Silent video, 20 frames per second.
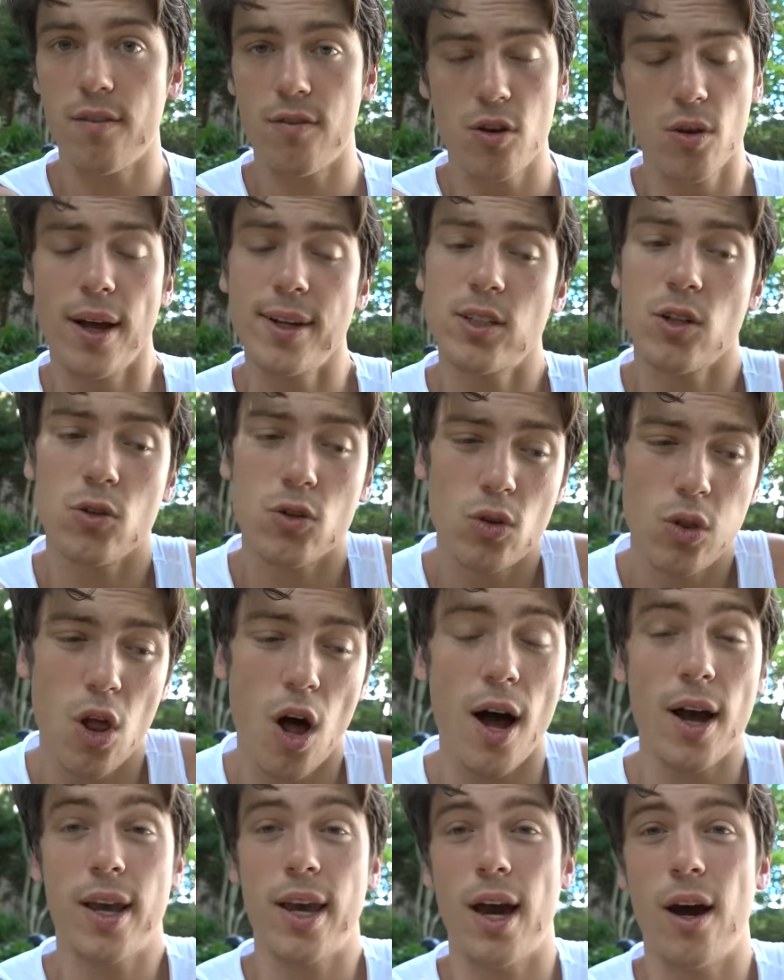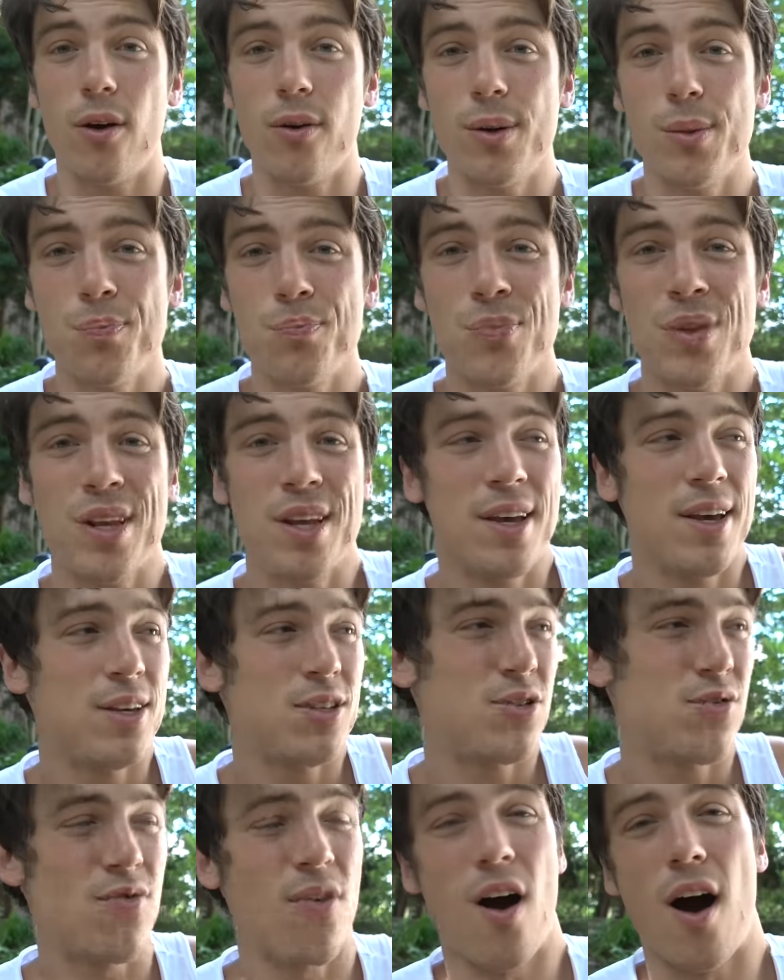If you like to lock out,
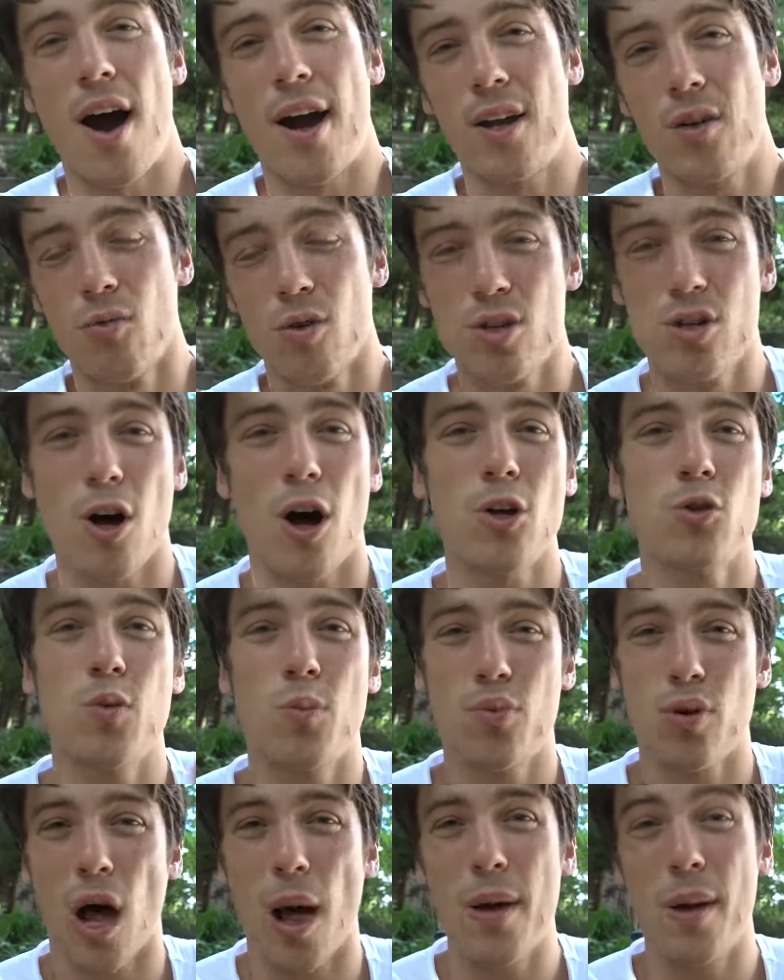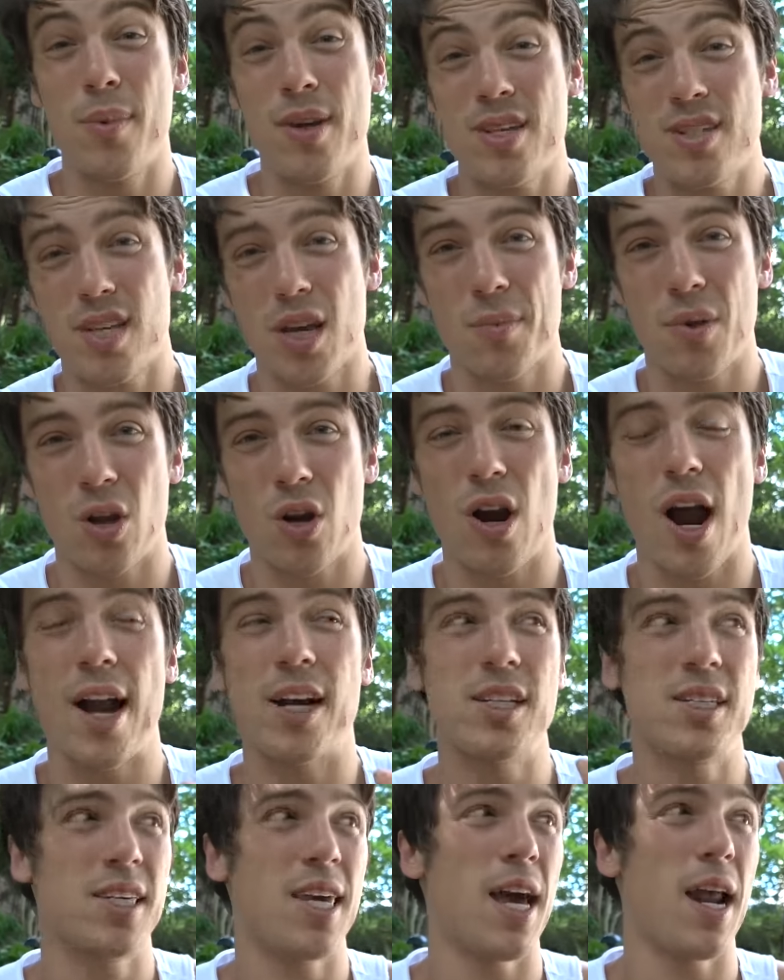it's fine. Results will probably be similar.
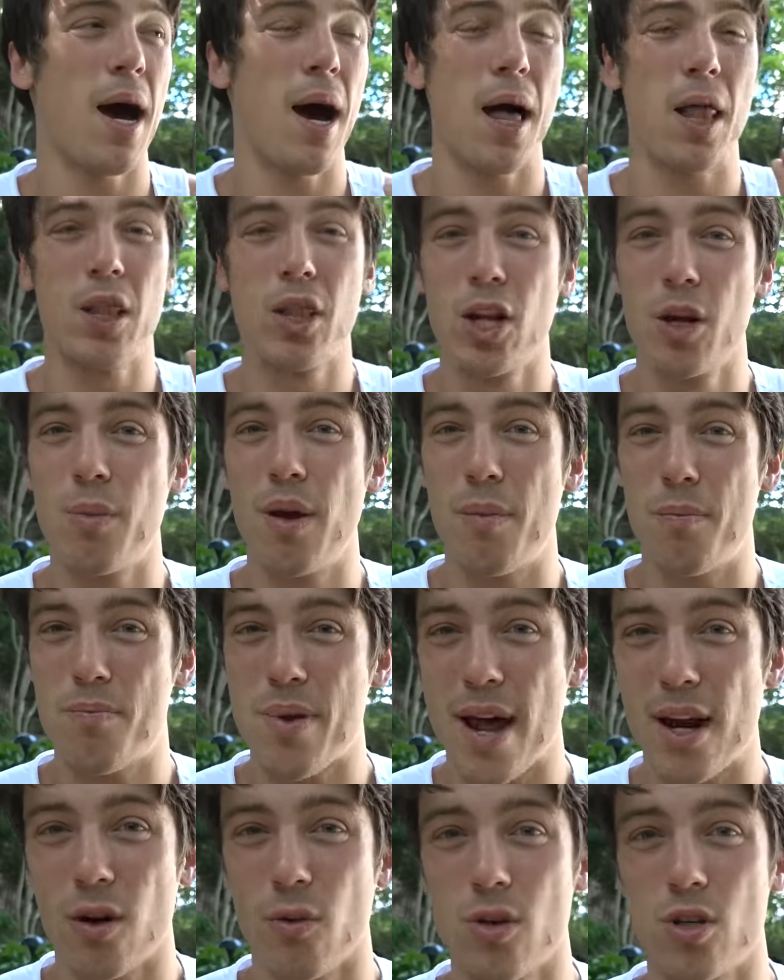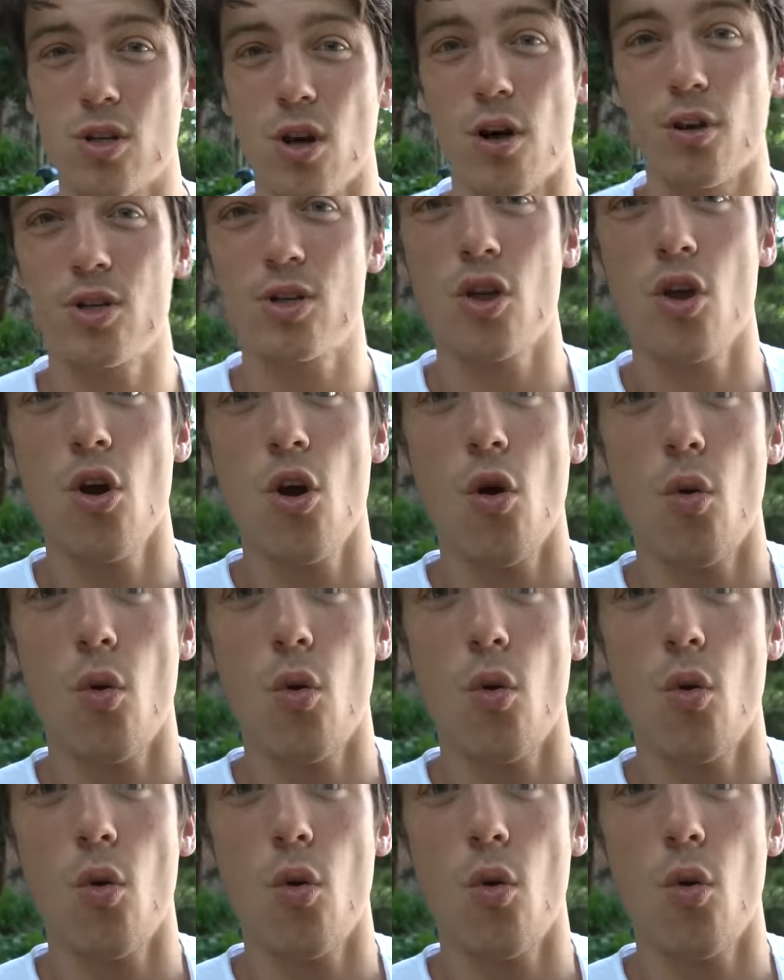I just get a little bit better results